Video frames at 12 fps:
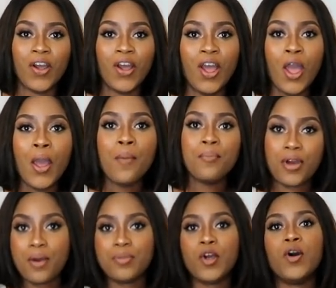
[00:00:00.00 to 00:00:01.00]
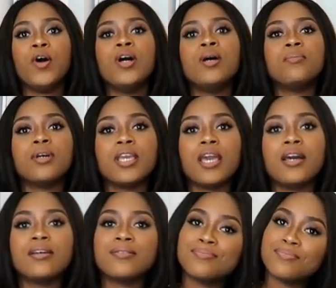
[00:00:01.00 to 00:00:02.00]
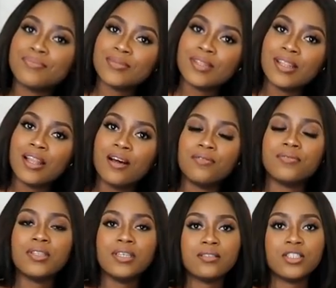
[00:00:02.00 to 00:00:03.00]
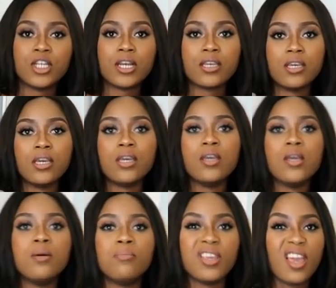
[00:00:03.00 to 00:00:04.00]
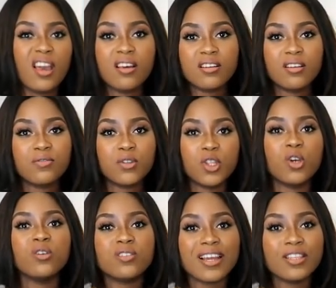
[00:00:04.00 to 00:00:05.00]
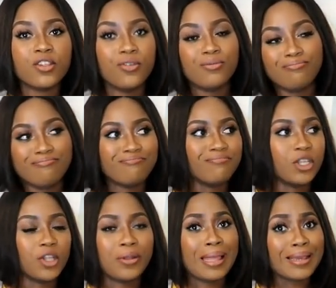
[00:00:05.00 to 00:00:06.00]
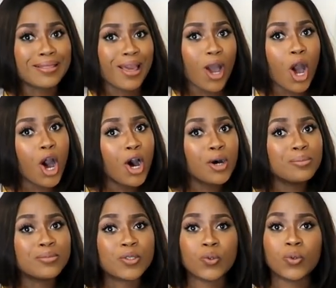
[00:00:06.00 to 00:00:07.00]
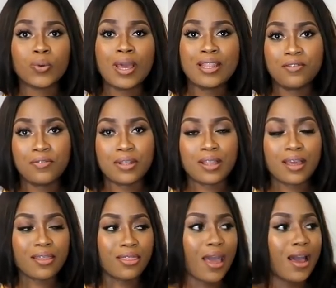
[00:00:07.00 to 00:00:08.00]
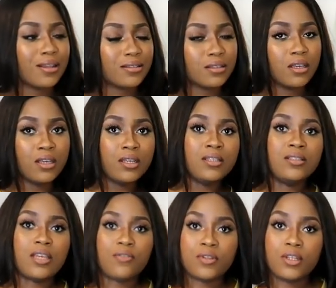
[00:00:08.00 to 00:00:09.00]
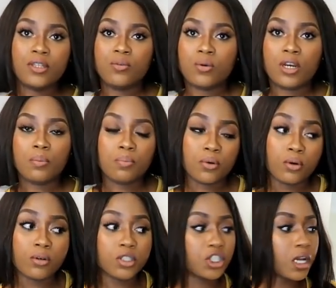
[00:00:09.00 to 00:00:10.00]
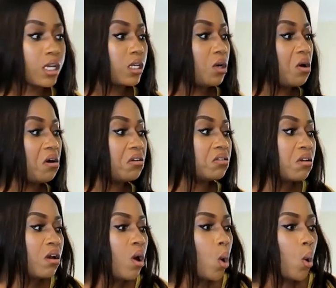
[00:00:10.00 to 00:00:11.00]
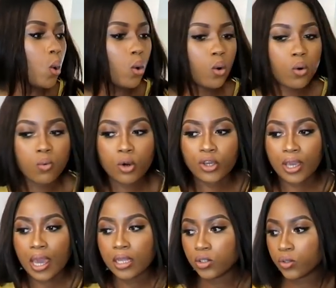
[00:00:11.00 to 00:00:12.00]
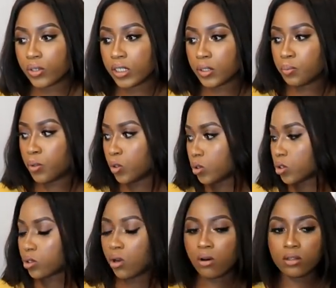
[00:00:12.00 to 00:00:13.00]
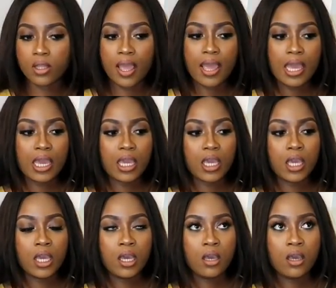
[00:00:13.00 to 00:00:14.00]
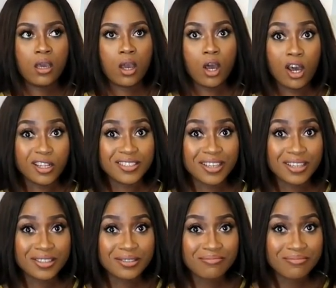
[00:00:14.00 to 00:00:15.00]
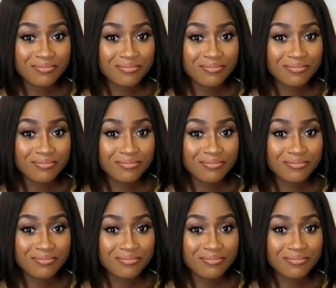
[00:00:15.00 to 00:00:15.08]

but I'm not but yeah love this jacket but yeah for those that don't you know like their arms or anything like that definitely wear put a jacket on or what you can do is put on a cardigan